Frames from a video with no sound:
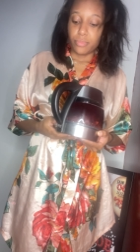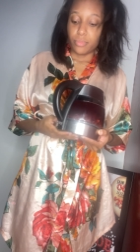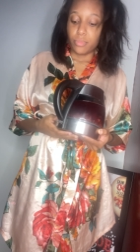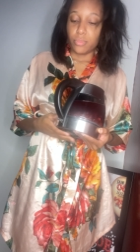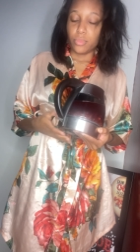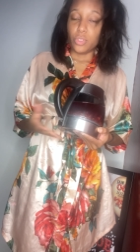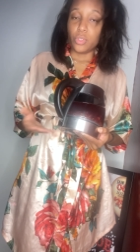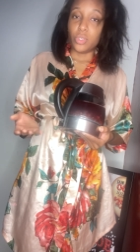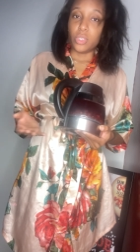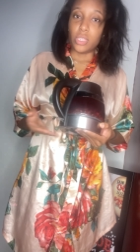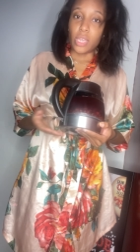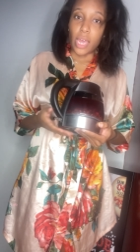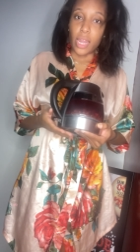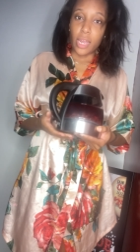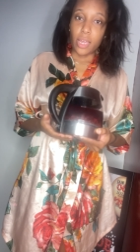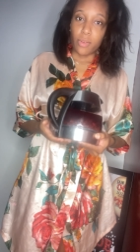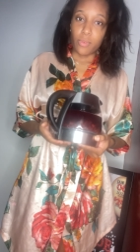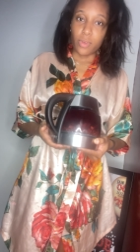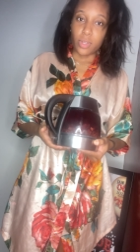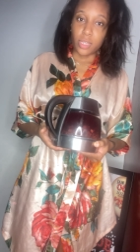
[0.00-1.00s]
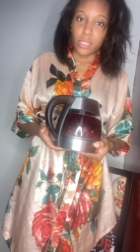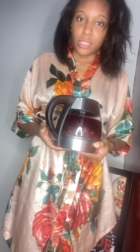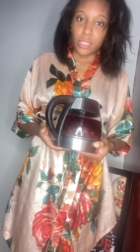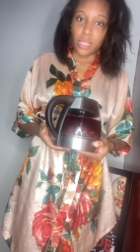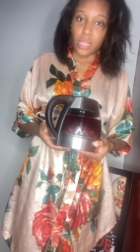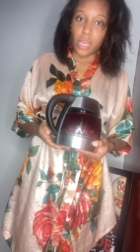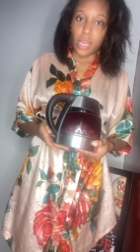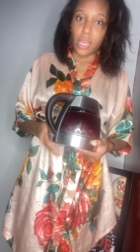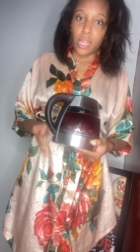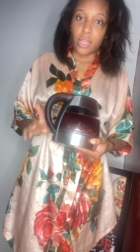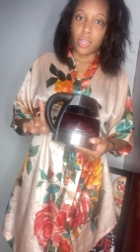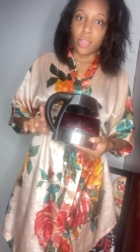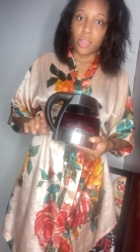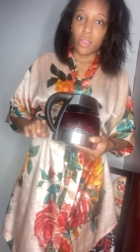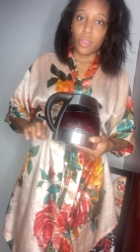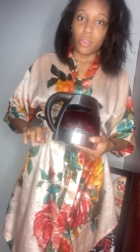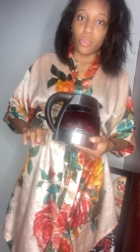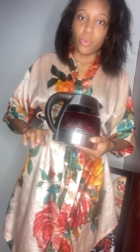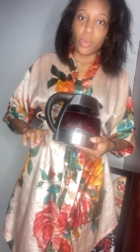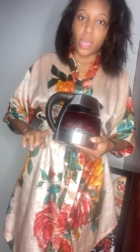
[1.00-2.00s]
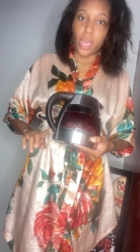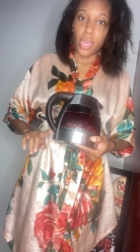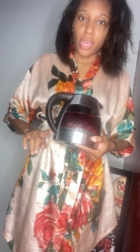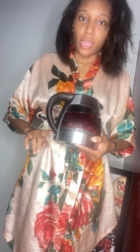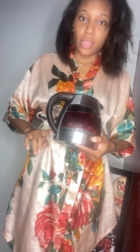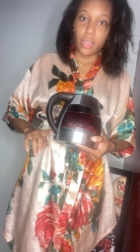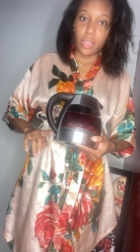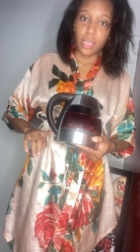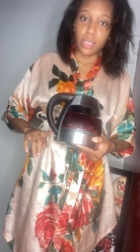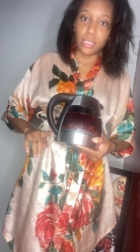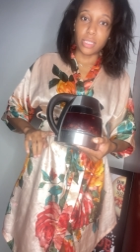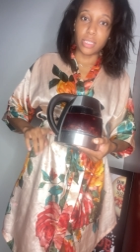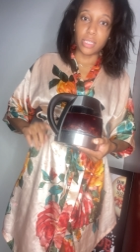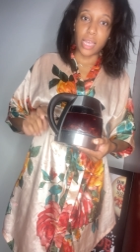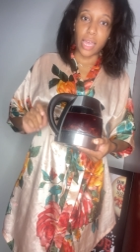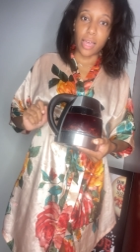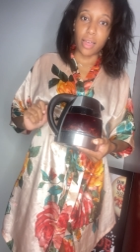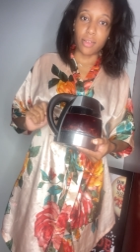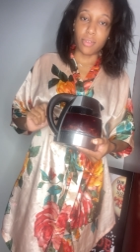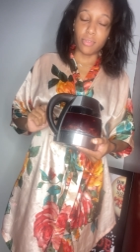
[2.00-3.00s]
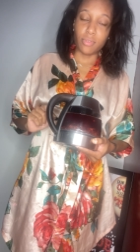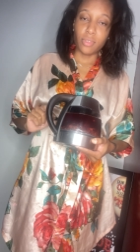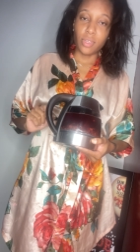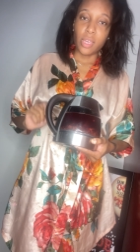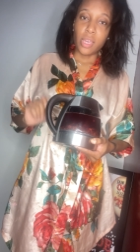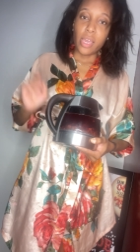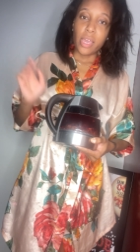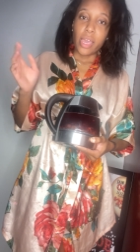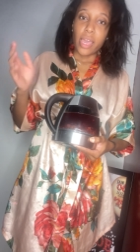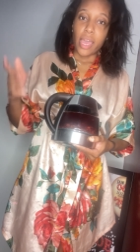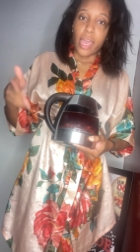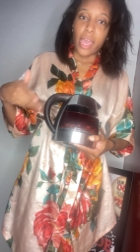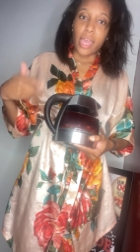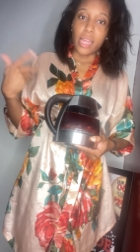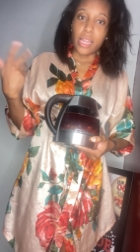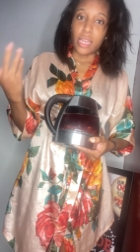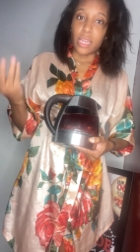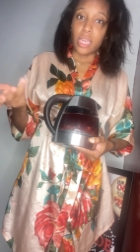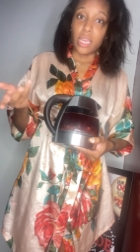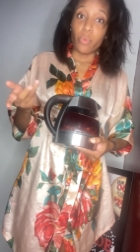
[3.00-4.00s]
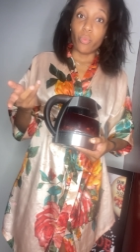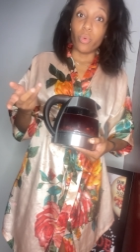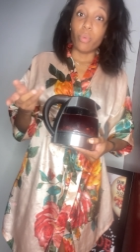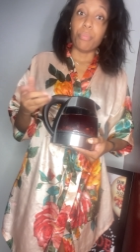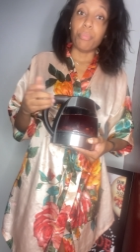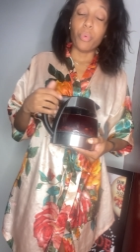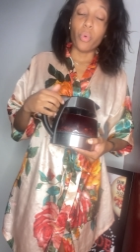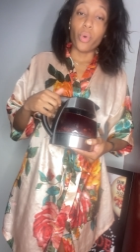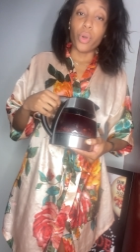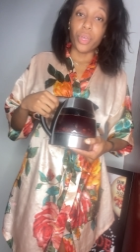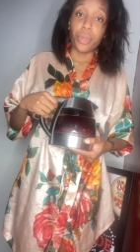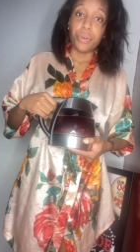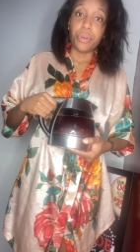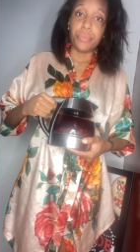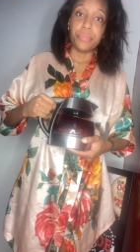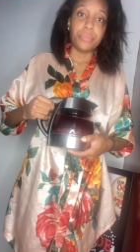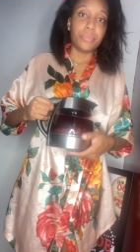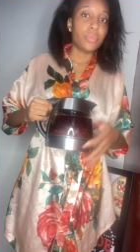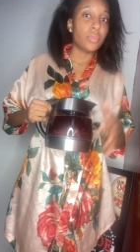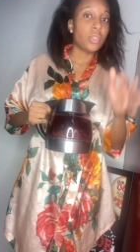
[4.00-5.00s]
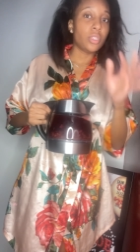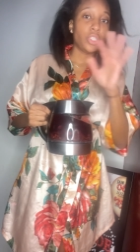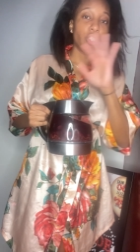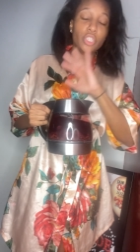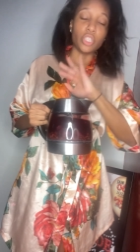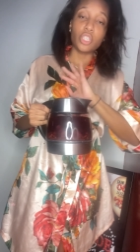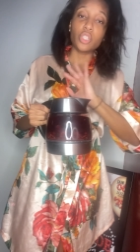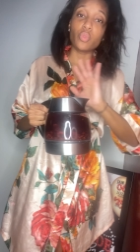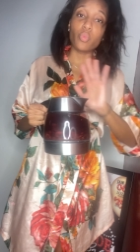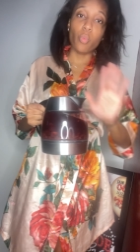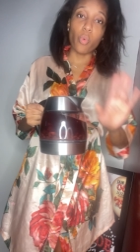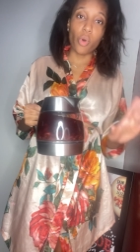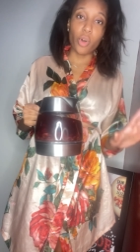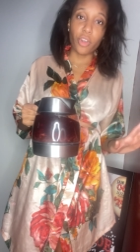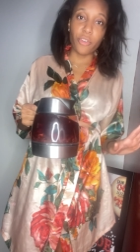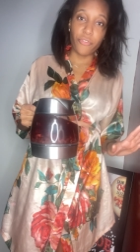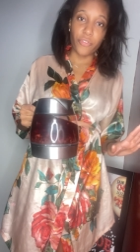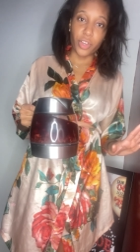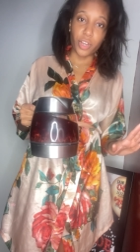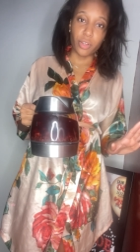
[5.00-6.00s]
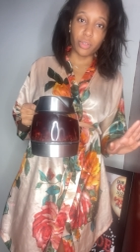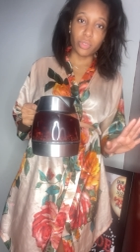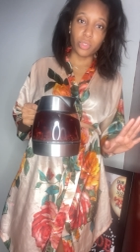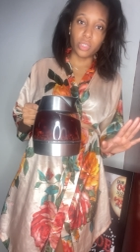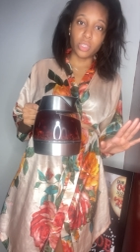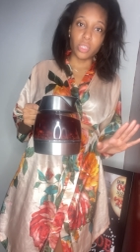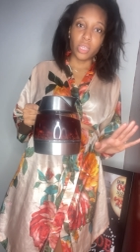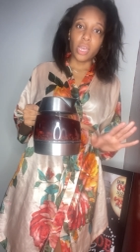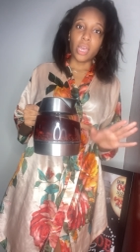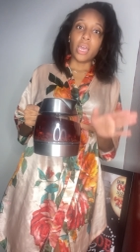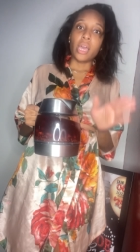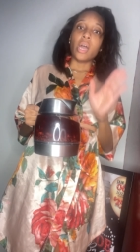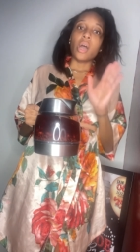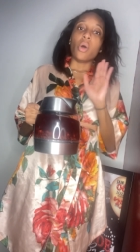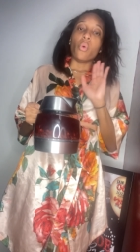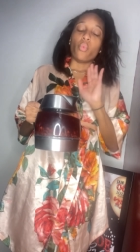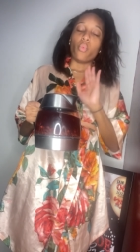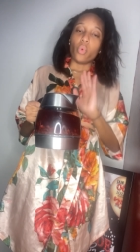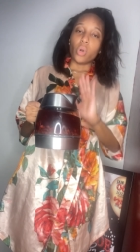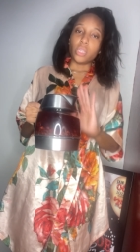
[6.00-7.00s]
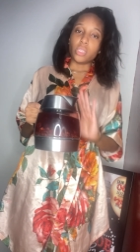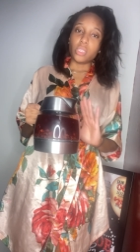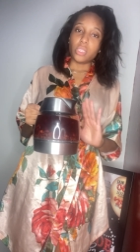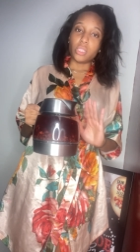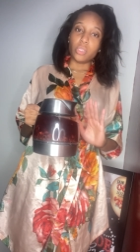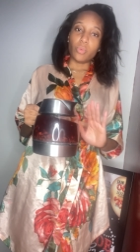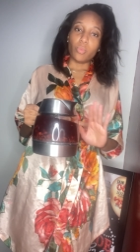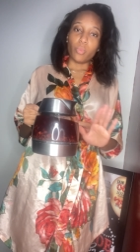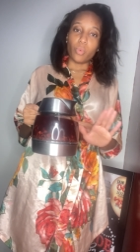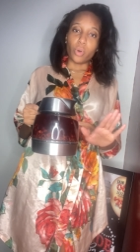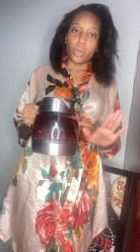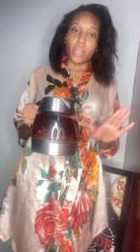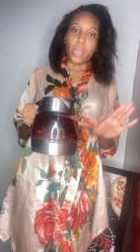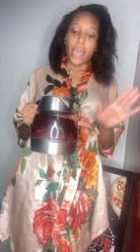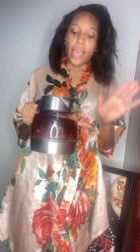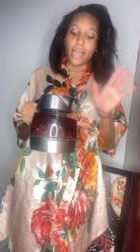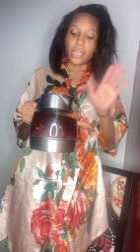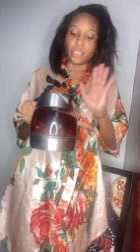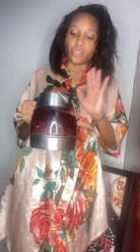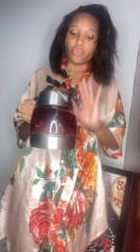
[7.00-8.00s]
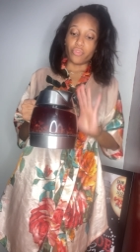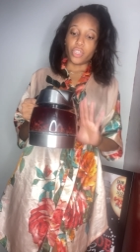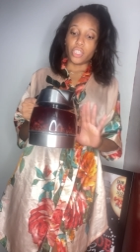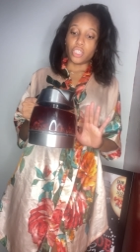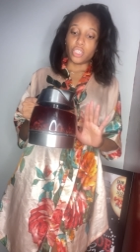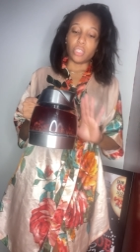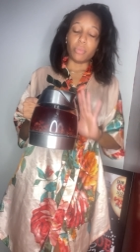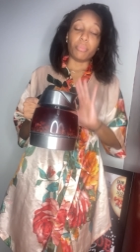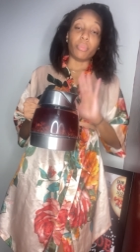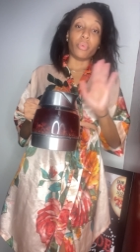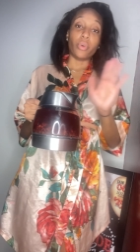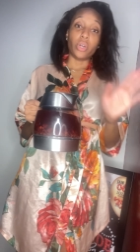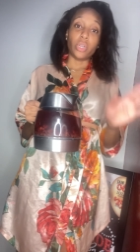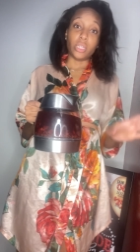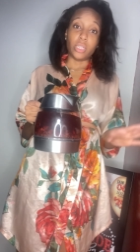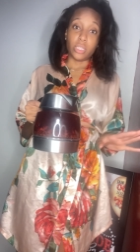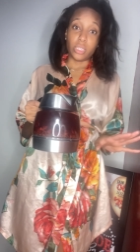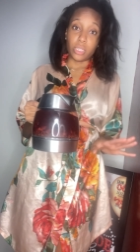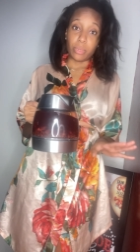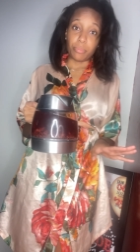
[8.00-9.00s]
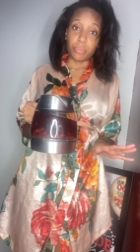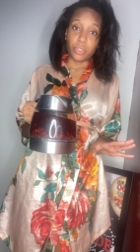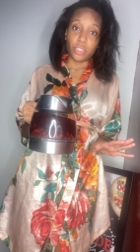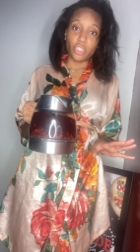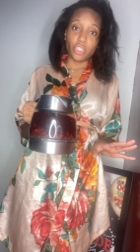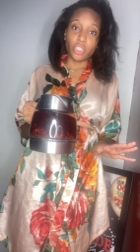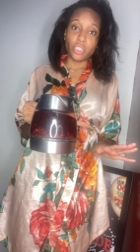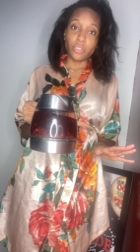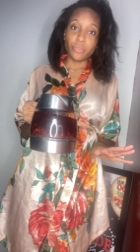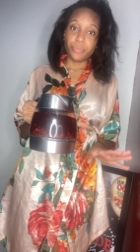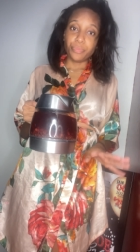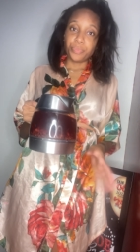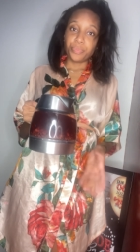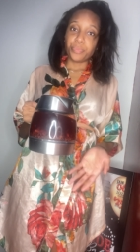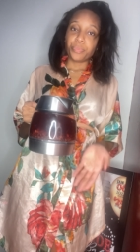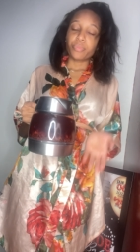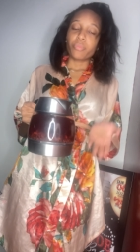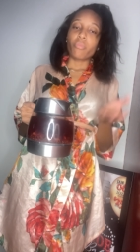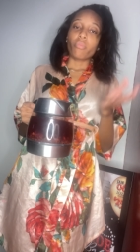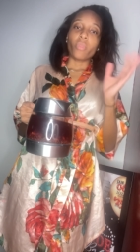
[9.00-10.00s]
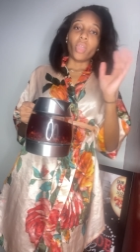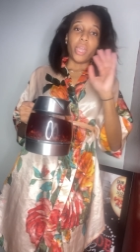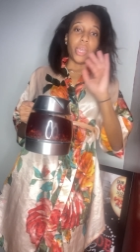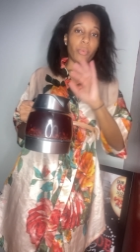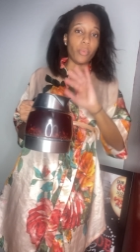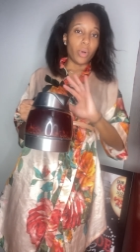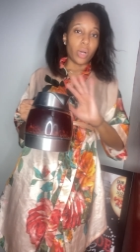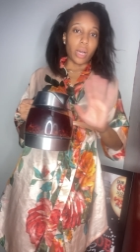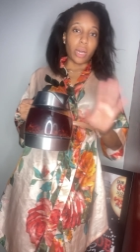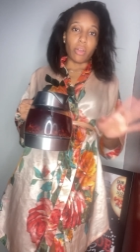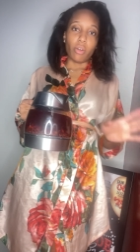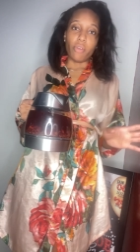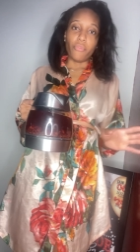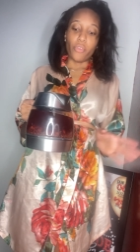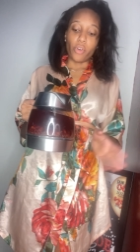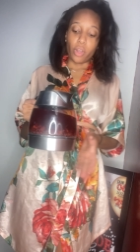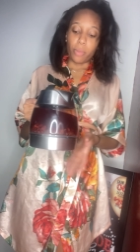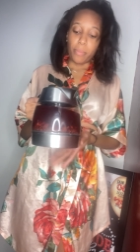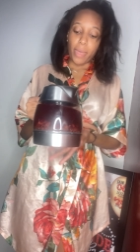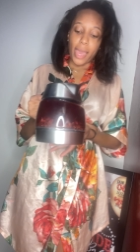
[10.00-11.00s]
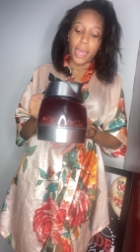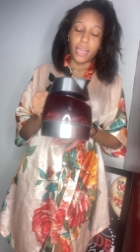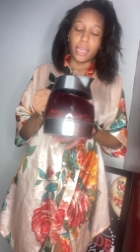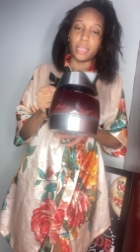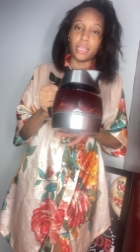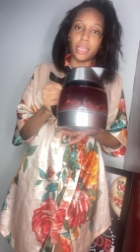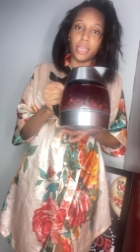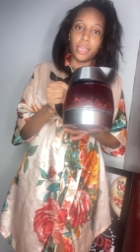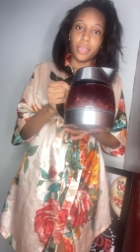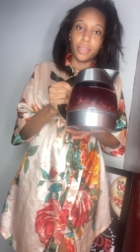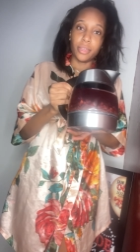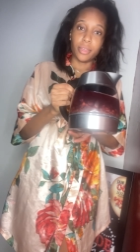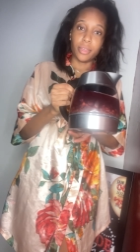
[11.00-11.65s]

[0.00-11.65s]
You set it on the stand. You hit this down and it will boil. Just water first. Once the water has reached a boiling temperature, it will cut off automatically.